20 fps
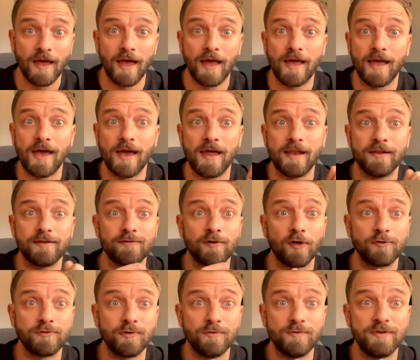and it's
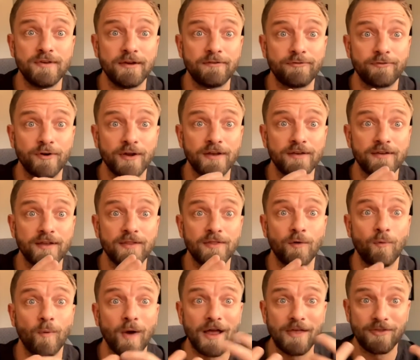also different in
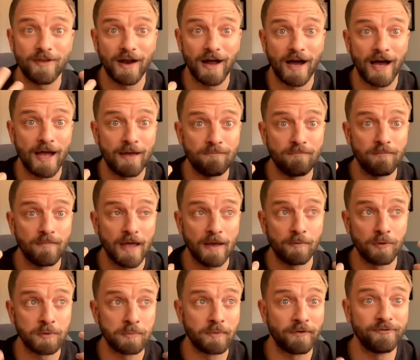the way that I'm
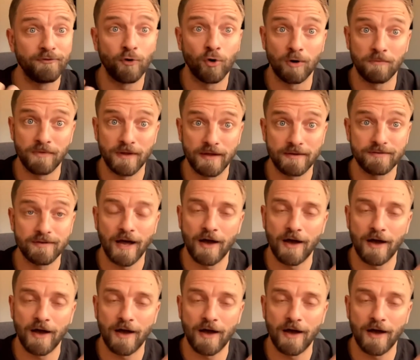able to perform this.